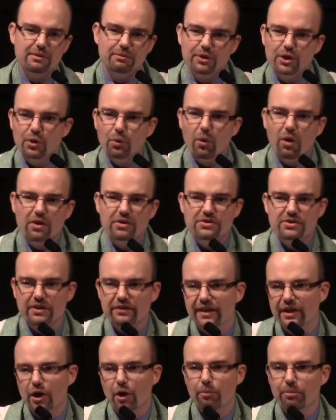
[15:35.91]
new ones, and then
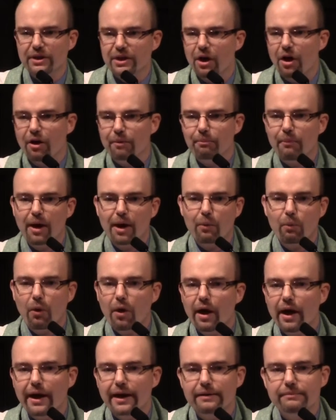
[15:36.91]
I'll be on my way."